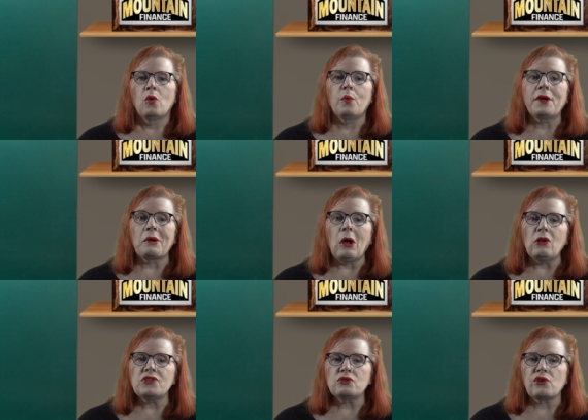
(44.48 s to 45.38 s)
We are
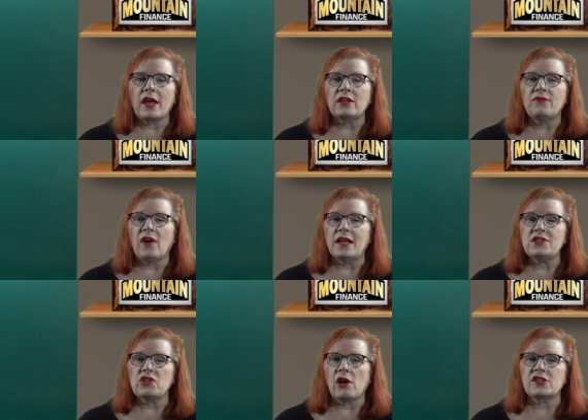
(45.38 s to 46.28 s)
also trying to find
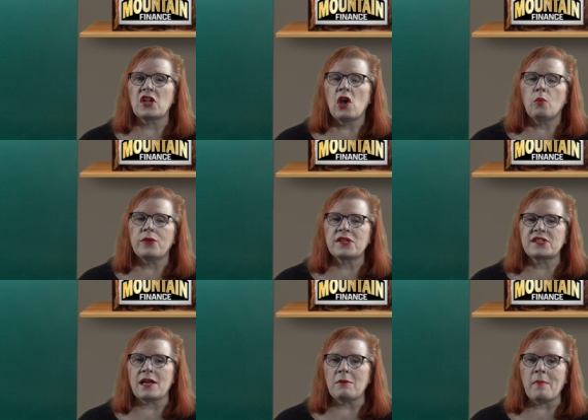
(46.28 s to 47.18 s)
stocks with
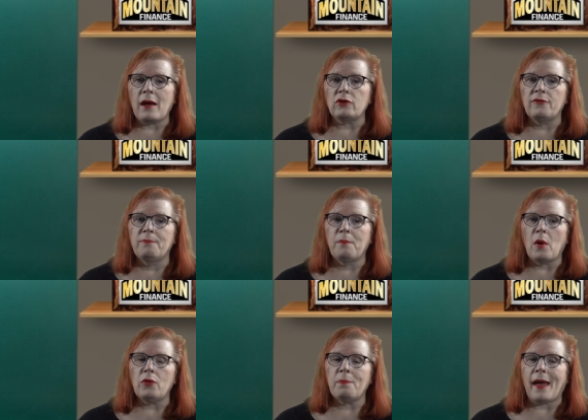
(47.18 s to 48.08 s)
some amount of
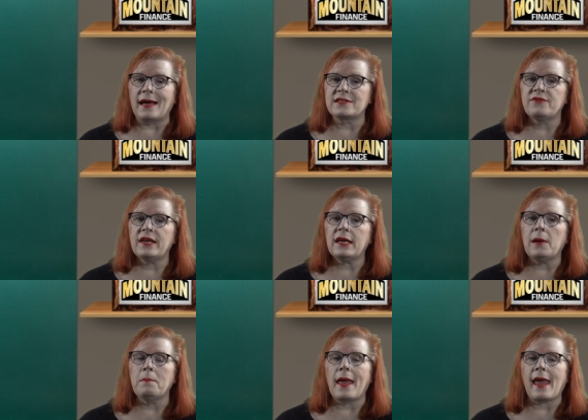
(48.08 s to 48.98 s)
both passive
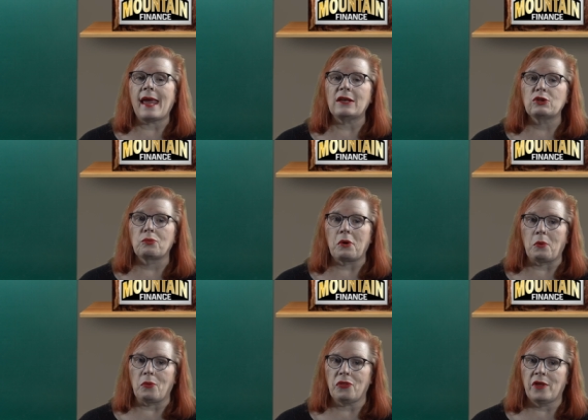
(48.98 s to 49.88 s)
income and
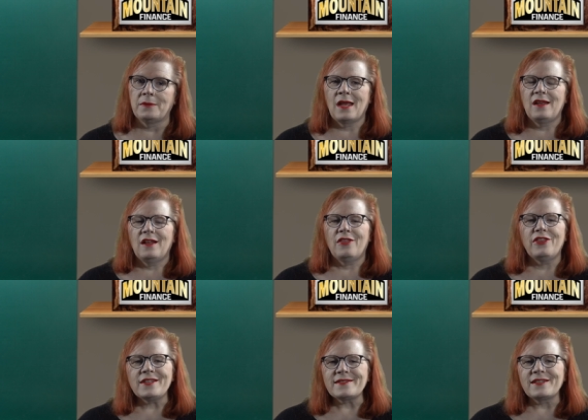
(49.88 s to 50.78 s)
growth.
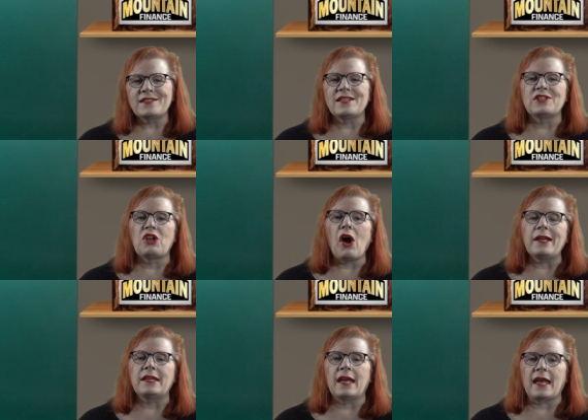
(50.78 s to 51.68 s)
This list is not
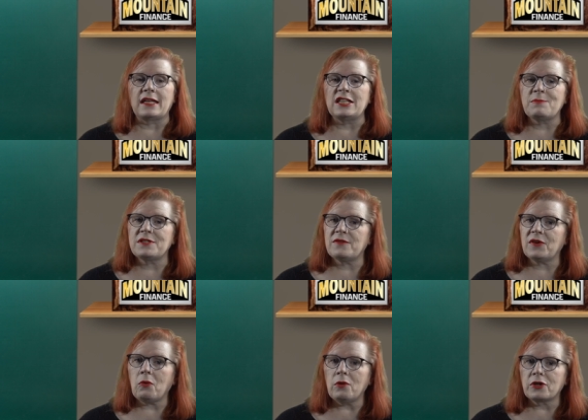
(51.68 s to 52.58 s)
in any
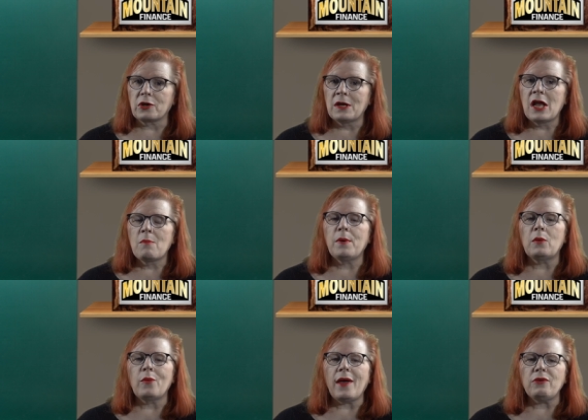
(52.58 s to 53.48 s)
specific order,
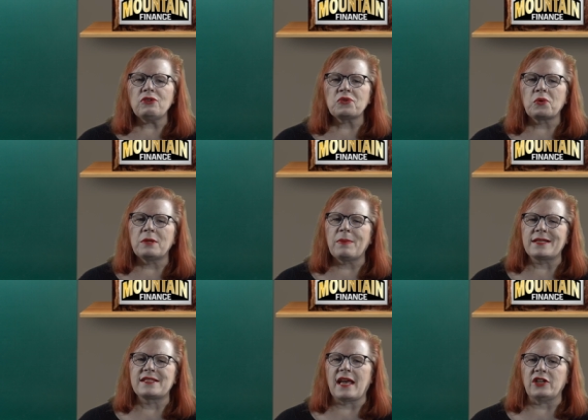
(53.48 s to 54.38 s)
but rather sorted by
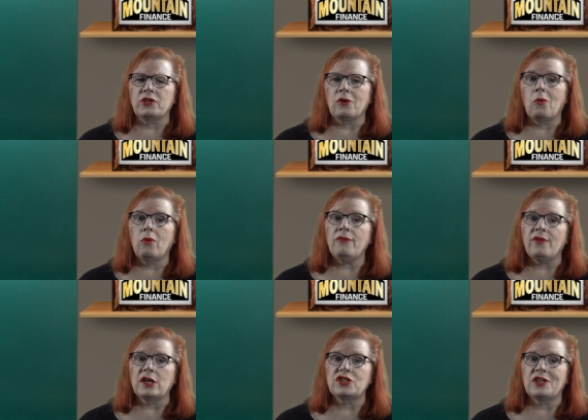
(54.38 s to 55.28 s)
sector or
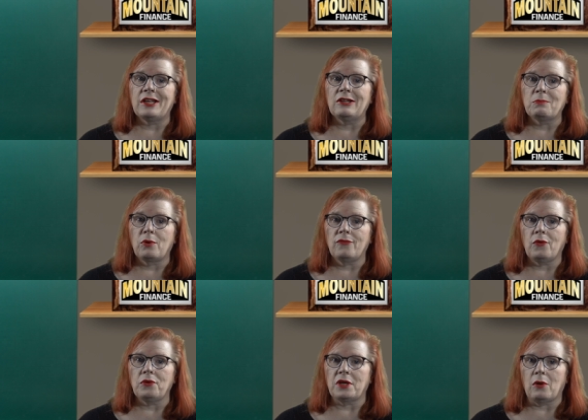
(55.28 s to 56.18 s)
function in the
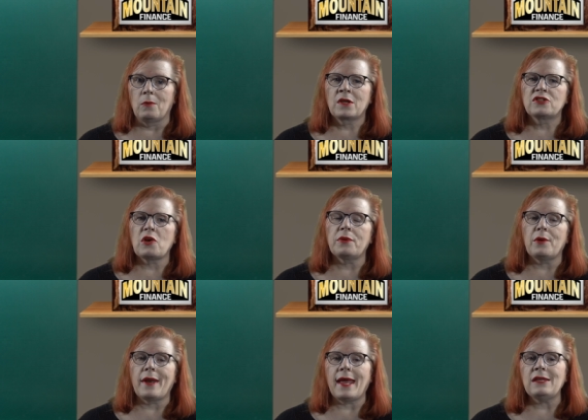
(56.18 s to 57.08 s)
portfolio. So
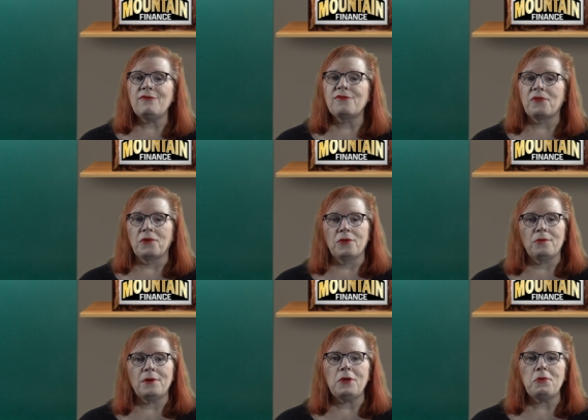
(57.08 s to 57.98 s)
without any
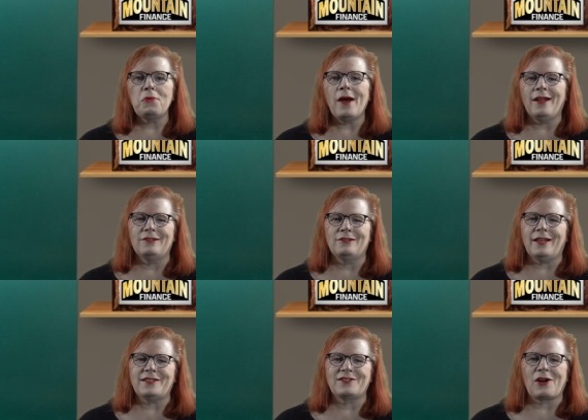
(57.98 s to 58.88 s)
further ado,
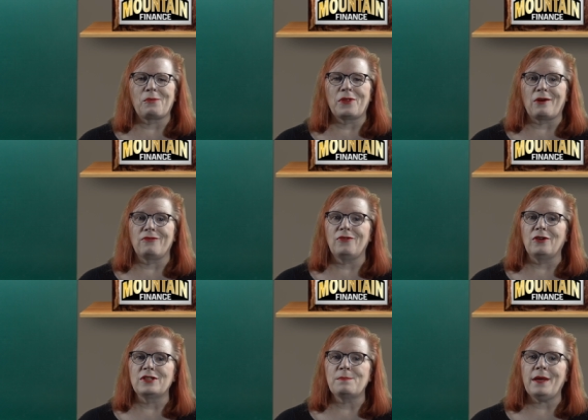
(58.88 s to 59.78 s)
let's start with our
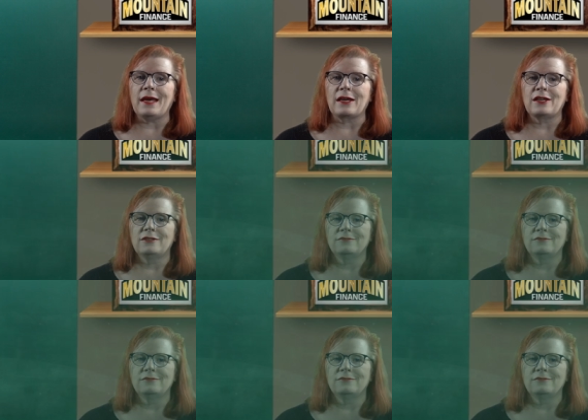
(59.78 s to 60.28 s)
first pick.